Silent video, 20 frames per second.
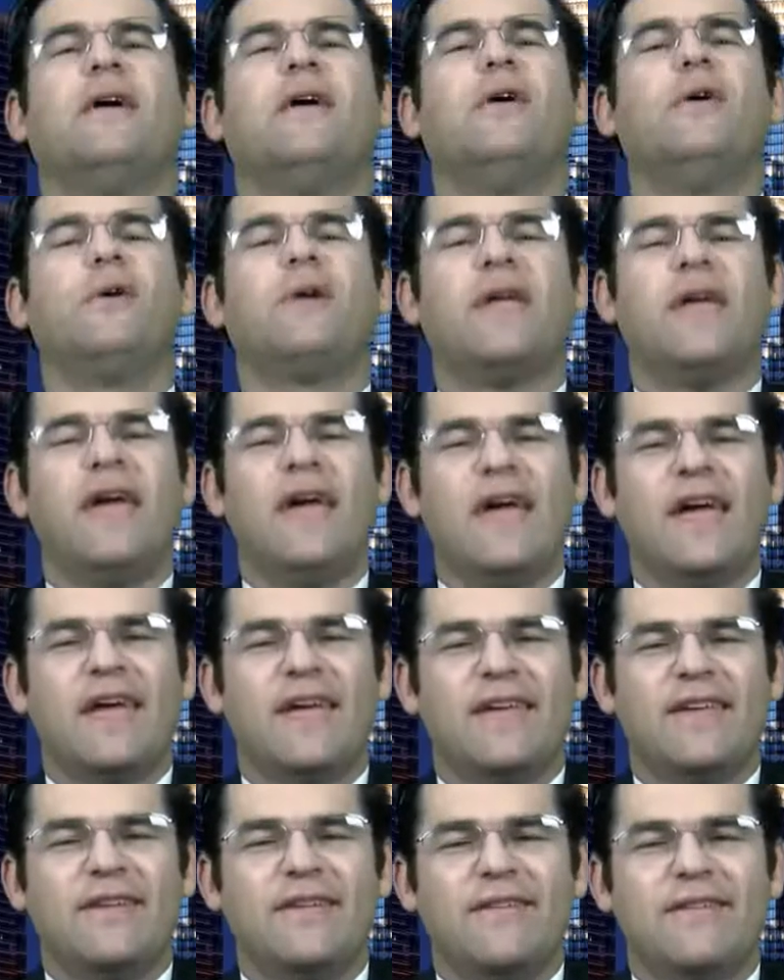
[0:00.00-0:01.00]

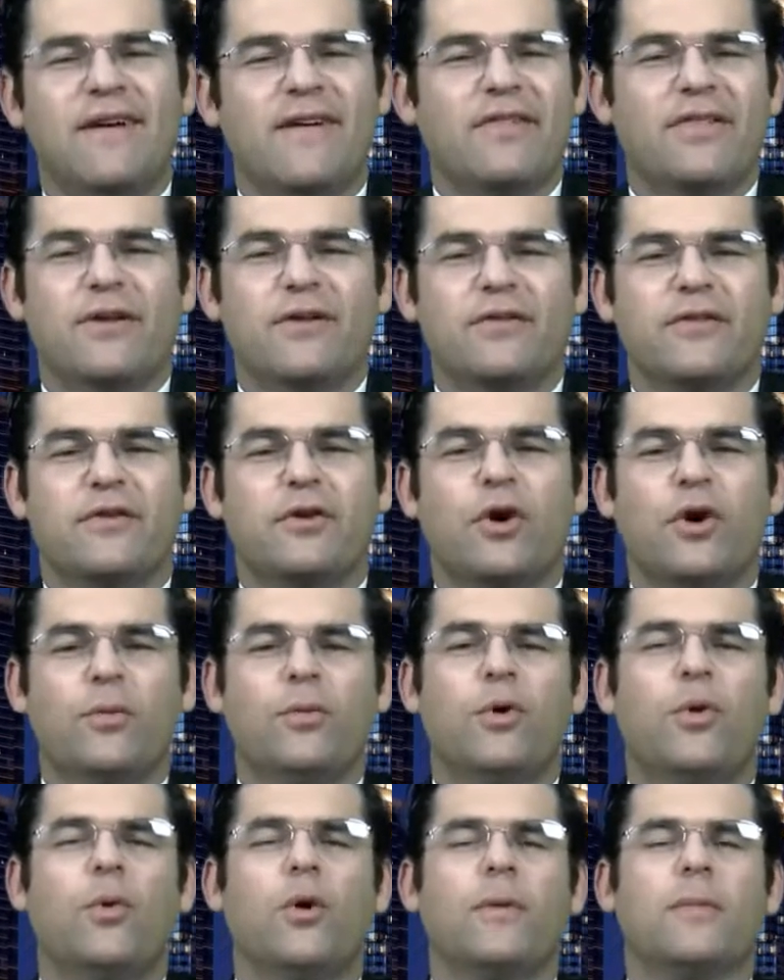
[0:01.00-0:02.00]
Okay, you love those
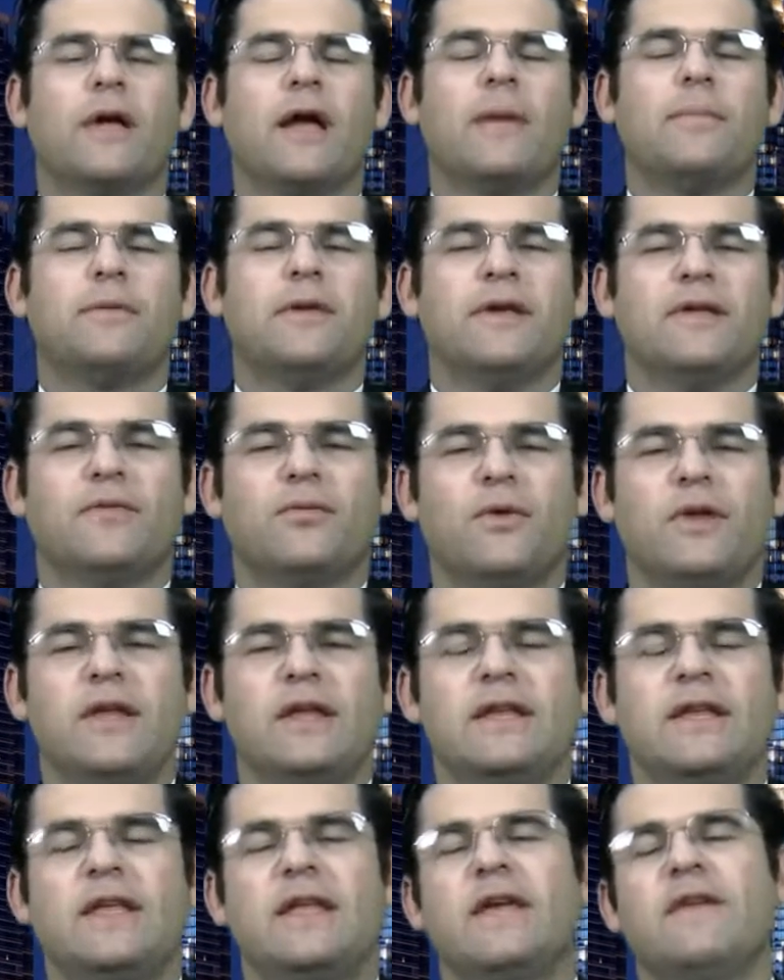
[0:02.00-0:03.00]
global warming updates. We
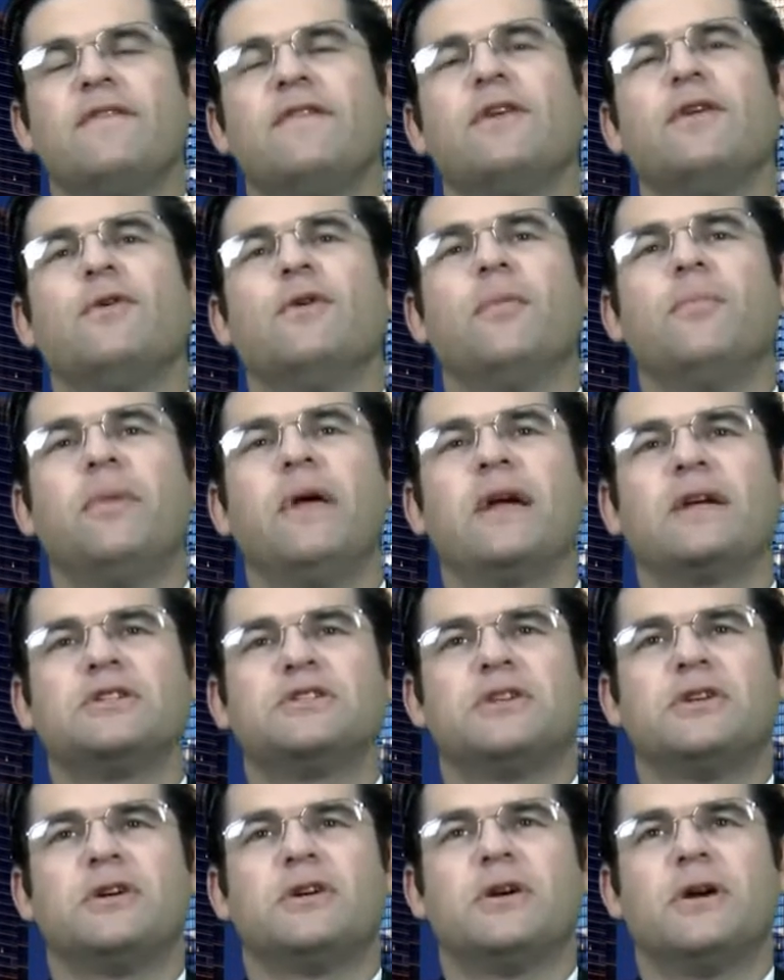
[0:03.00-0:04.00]
didn't give you a
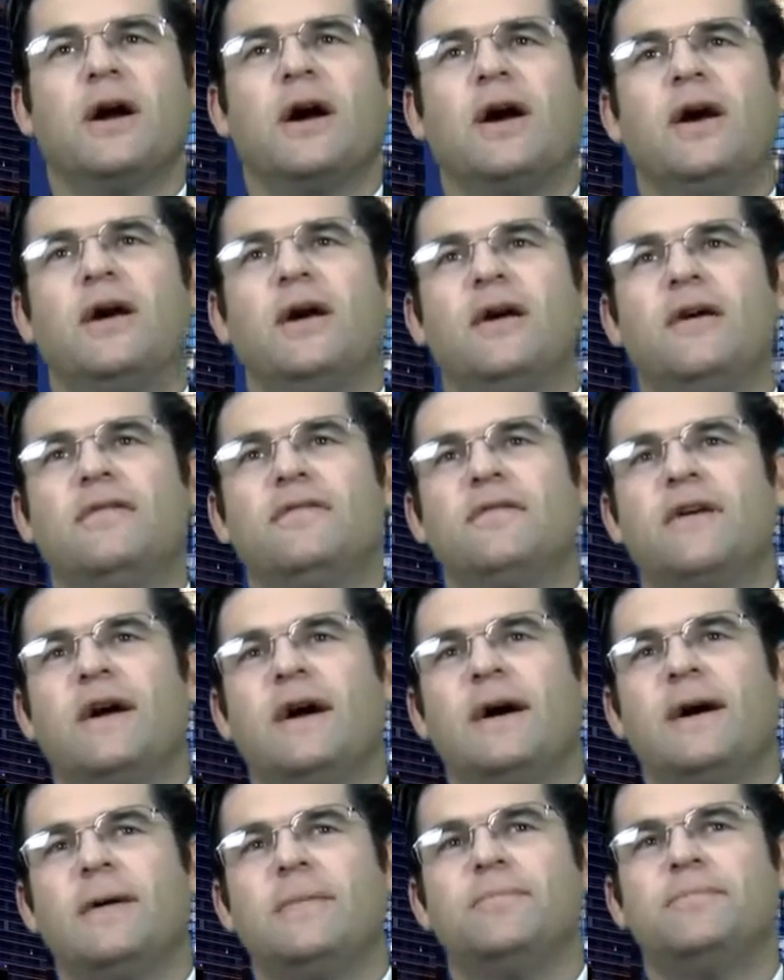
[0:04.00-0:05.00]
picture of
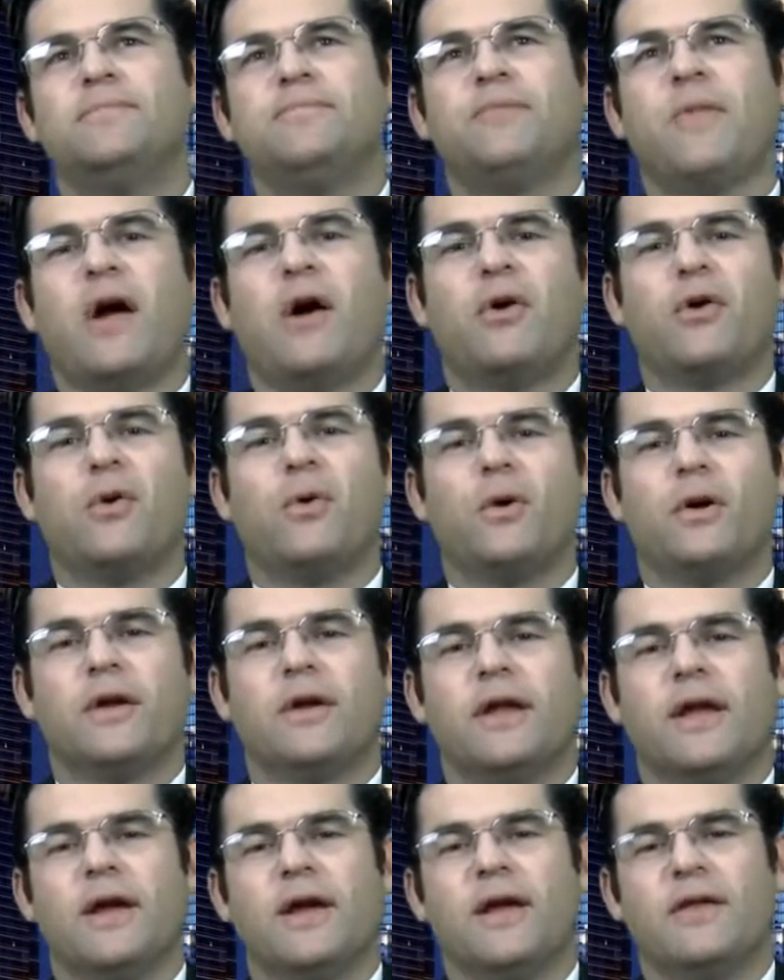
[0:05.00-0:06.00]
Al Gore
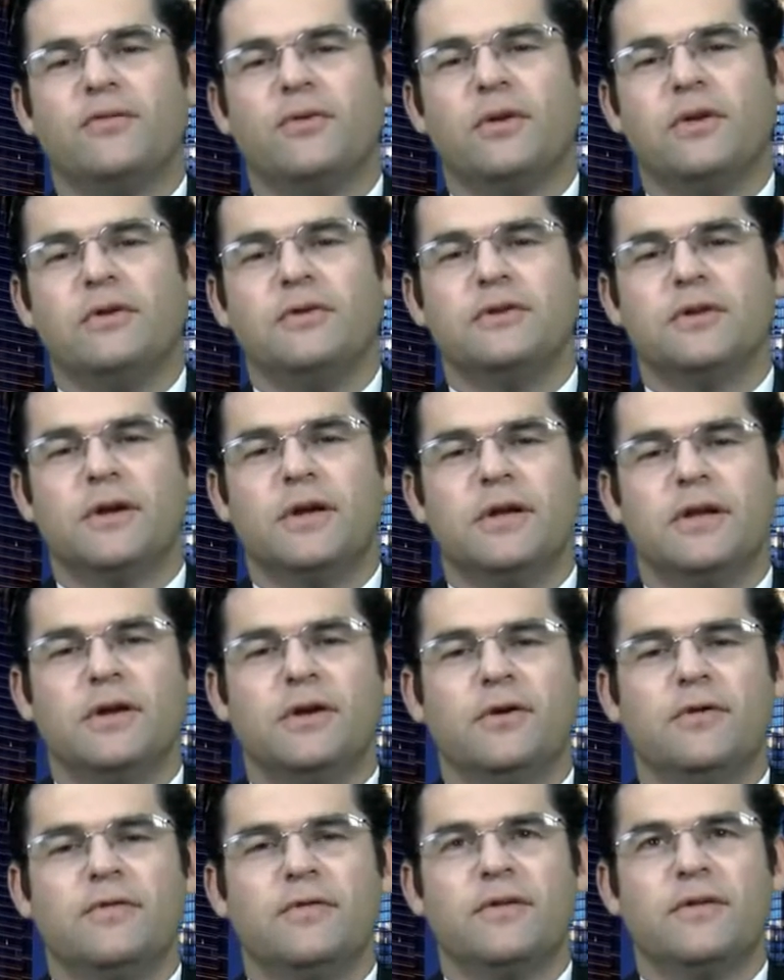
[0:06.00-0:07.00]
today, as we usually
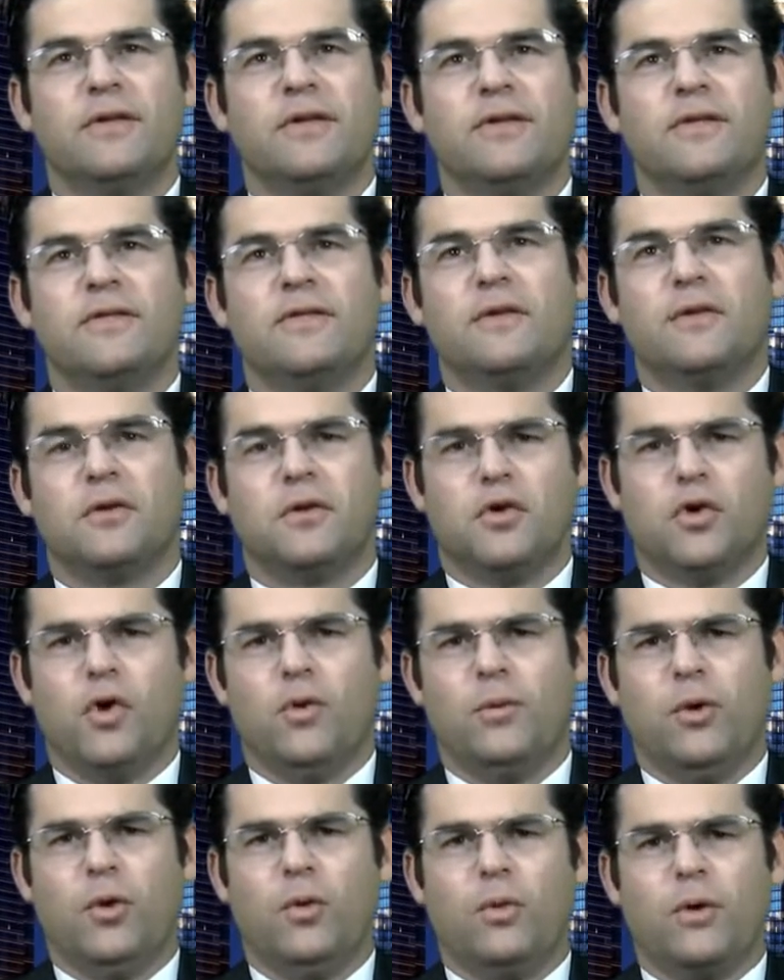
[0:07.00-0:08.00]
do for these
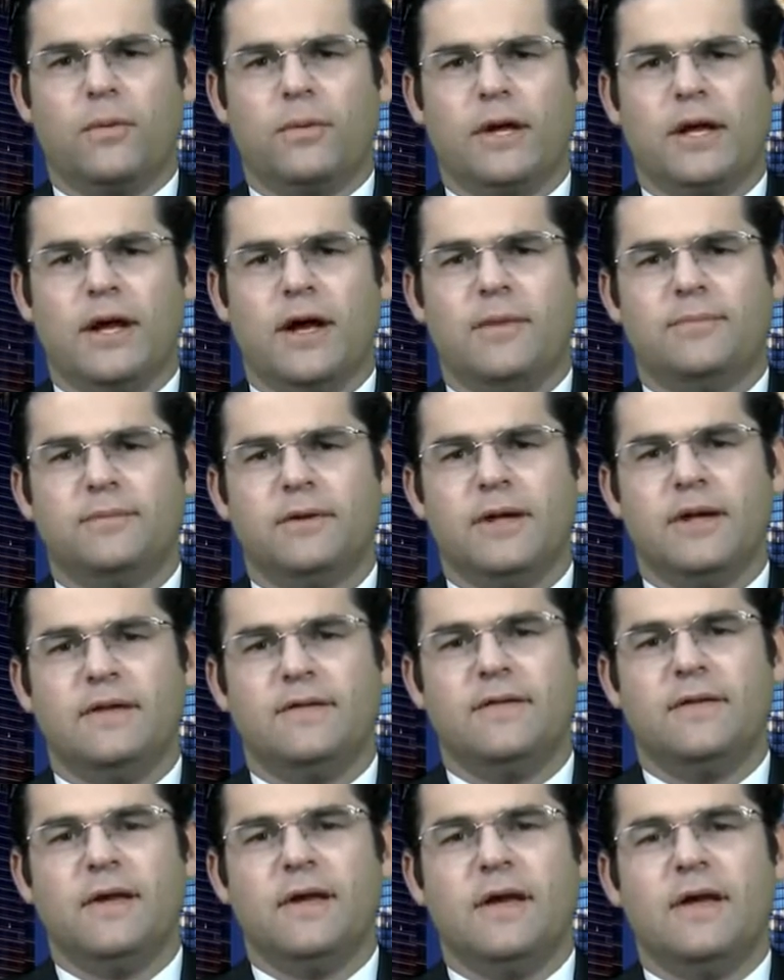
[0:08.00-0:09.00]
global warming
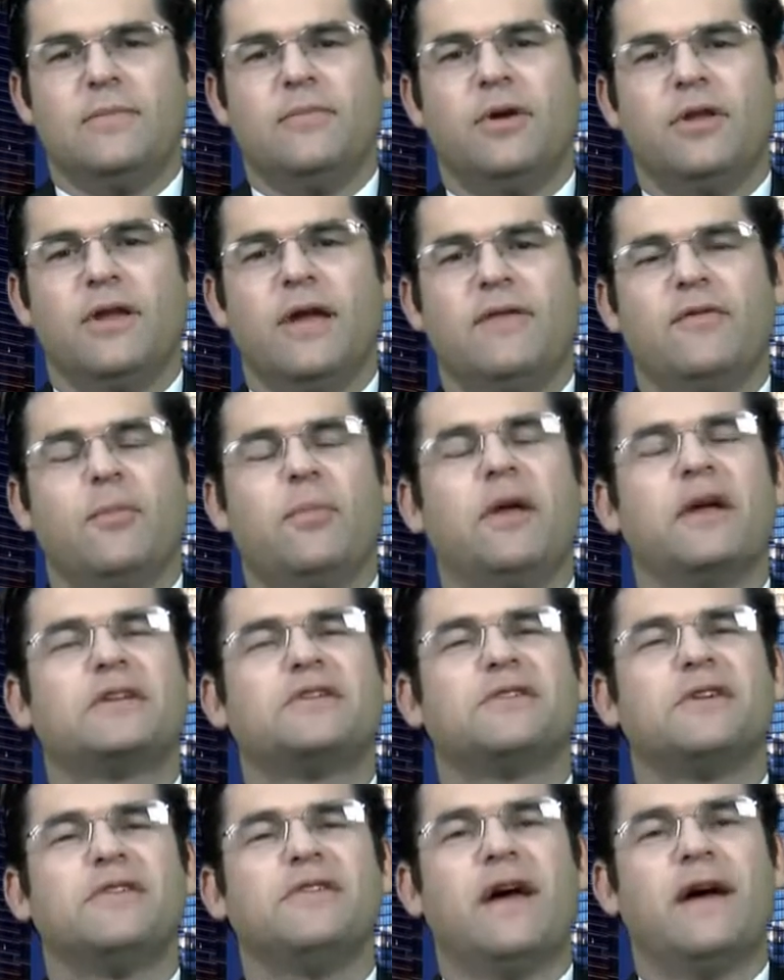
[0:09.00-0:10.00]
updates, but you have a
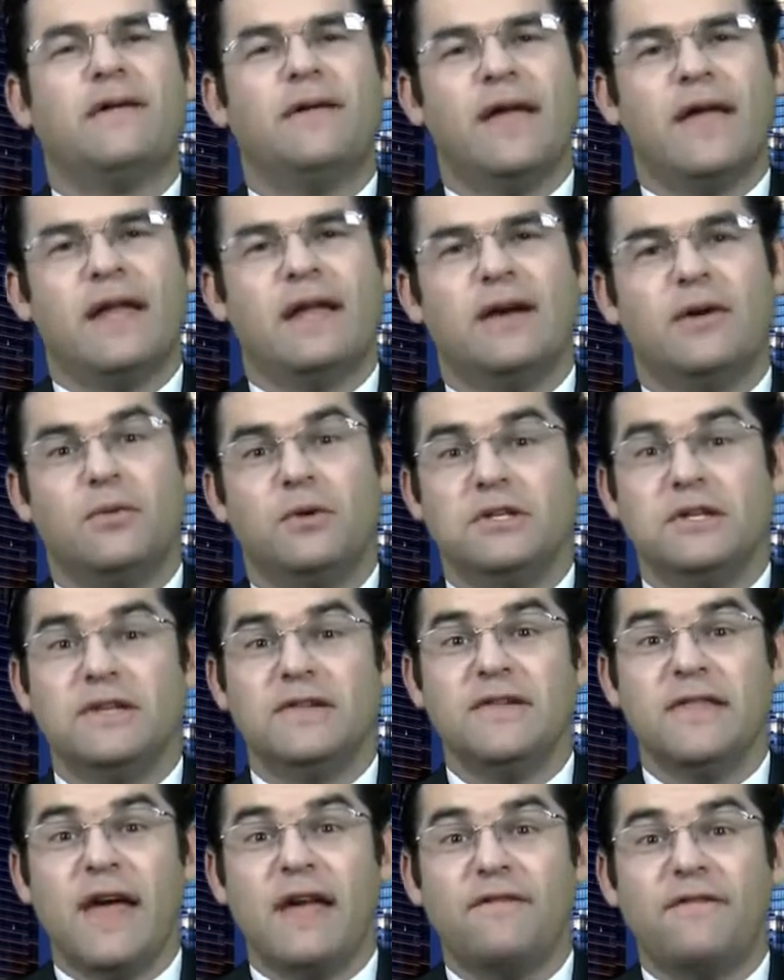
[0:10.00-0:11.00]
picture of Atlanta, which
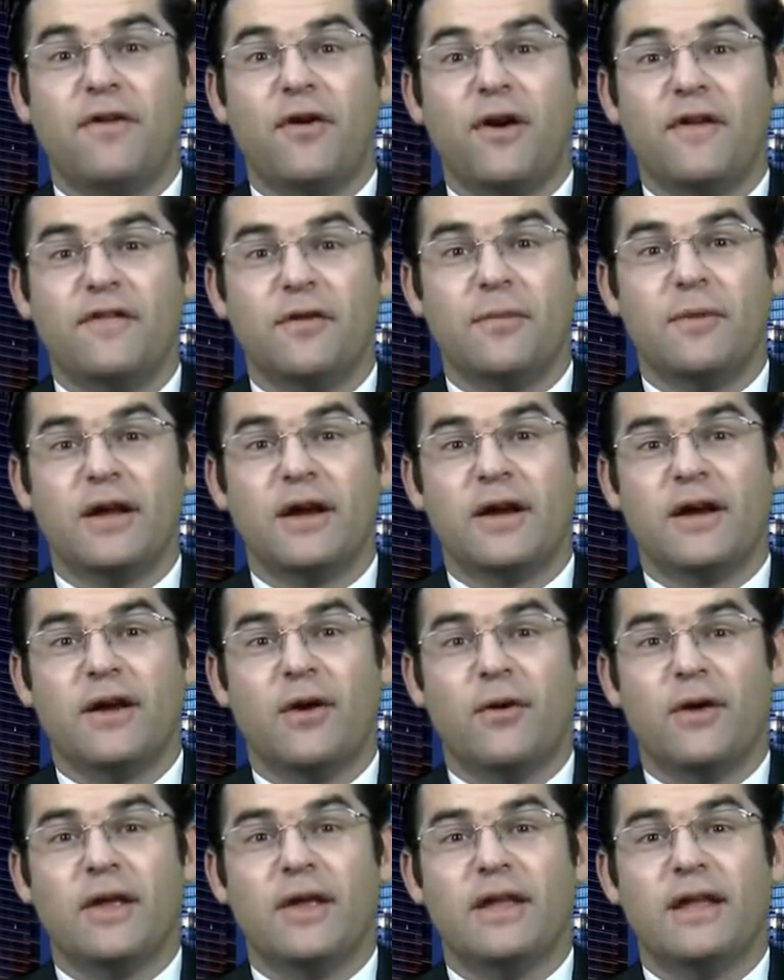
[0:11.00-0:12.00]
isn't that far from here,
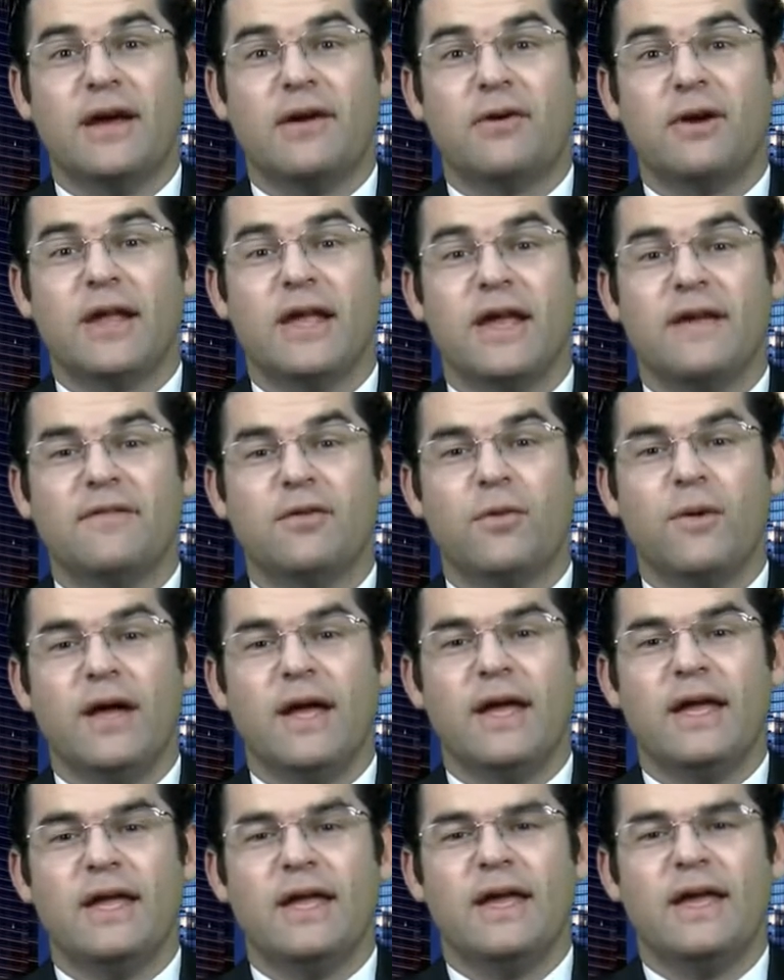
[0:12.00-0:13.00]
only an hour and a half
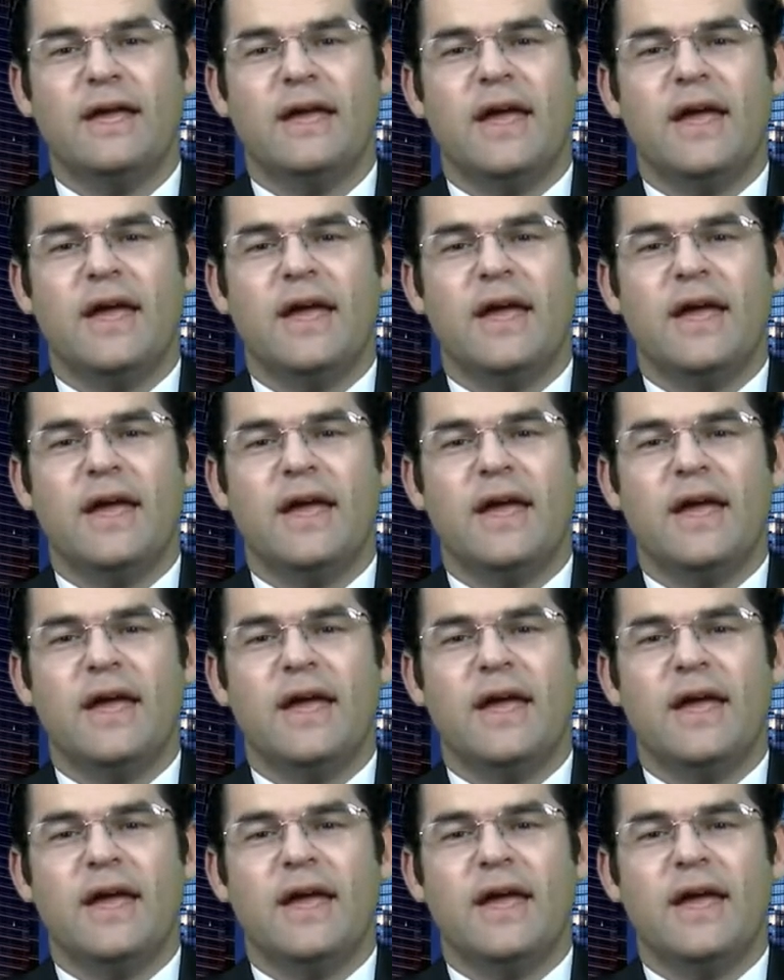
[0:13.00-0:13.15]
away.